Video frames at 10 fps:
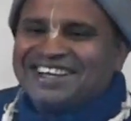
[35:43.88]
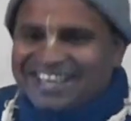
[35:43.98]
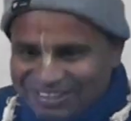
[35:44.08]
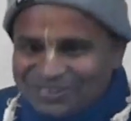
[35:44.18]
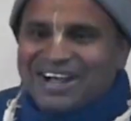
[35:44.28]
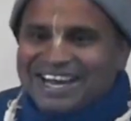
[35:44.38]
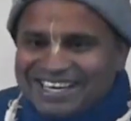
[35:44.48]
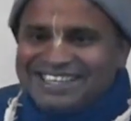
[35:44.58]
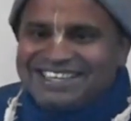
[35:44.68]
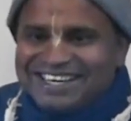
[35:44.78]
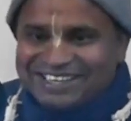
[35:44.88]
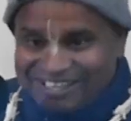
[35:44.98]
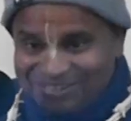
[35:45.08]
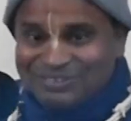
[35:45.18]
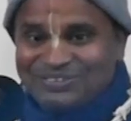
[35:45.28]
can you understand?
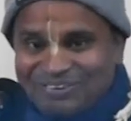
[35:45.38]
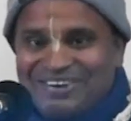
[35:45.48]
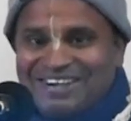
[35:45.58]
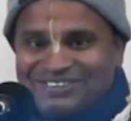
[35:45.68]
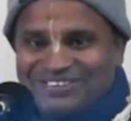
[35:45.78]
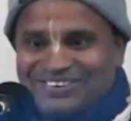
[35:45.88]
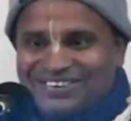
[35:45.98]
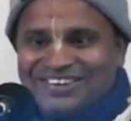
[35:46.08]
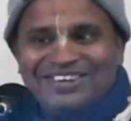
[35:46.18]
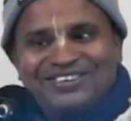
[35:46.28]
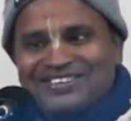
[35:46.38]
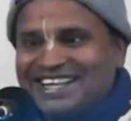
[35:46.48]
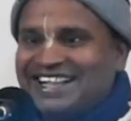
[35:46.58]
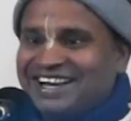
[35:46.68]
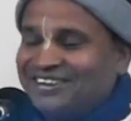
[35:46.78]
Can you know also?
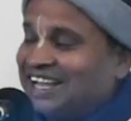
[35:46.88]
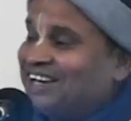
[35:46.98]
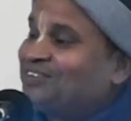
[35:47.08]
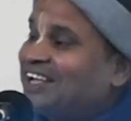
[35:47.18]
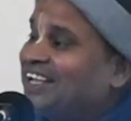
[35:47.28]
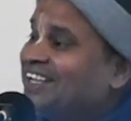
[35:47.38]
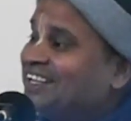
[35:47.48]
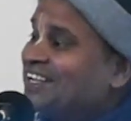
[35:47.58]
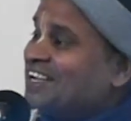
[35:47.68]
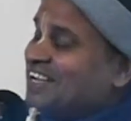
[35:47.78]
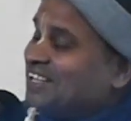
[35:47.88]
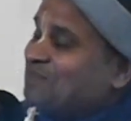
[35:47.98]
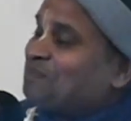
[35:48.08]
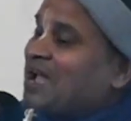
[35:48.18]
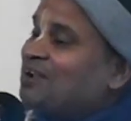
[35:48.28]
That's why in
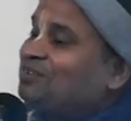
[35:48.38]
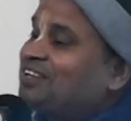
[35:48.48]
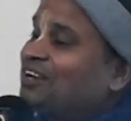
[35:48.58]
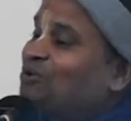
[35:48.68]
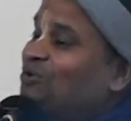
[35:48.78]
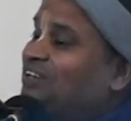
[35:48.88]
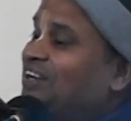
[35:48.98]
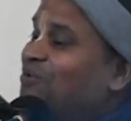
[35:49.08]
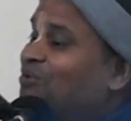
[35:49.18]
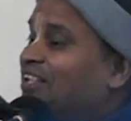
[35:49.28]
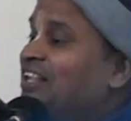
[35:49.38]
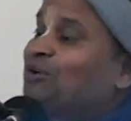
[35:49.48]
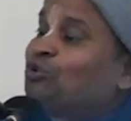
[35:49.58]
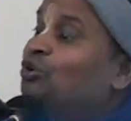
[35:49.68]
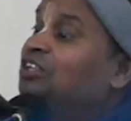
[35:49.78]
5-star hotel you
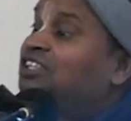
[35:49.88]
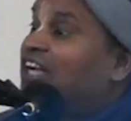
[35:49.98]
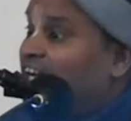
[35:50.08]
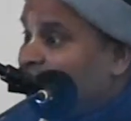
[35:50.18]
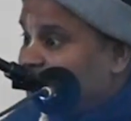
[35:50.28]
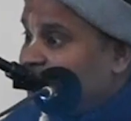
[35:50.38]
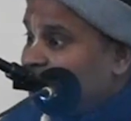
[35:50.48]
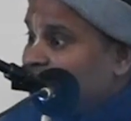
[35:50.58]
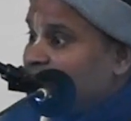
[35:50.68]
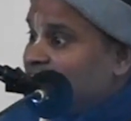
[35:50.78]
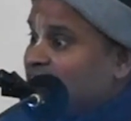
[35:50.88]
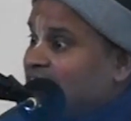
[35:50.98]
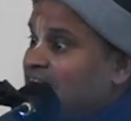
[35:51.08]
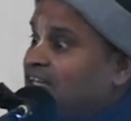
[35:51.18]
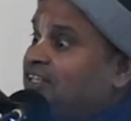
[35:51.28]
cannot go inside.
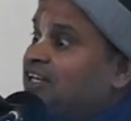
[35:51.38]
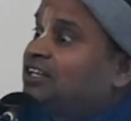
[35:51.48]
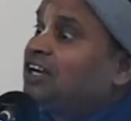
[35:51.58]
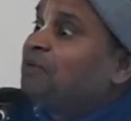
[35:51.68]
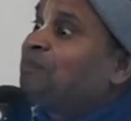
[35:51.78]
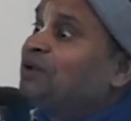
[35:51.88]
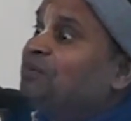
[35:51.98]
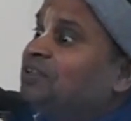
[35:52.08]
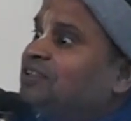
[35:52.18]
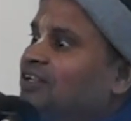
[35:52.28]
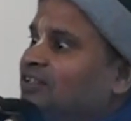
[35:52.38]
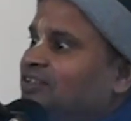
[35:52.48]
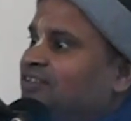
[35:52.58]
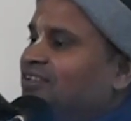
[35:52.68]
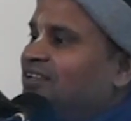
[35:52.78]
Restricted permission.
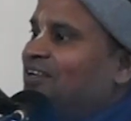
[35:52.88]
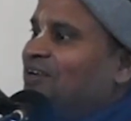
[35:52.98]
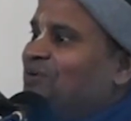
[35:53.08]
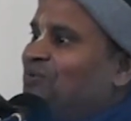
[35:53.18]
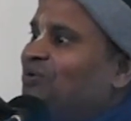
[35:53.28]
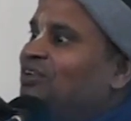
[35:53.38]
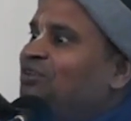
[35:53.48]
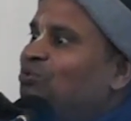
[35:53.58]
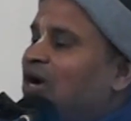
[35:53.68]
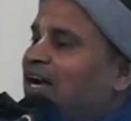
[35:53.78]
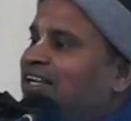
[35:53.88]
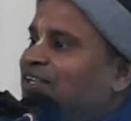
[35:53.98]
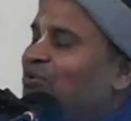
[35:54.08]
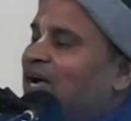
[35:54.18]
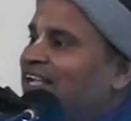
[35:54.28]

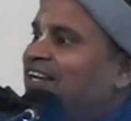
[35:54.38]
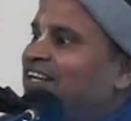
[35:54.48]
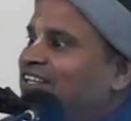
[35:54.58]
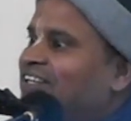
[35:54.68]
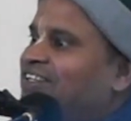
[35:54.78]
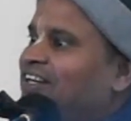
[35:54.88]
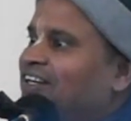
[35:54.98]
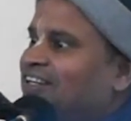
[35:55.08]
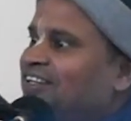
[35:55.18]
Why restricted?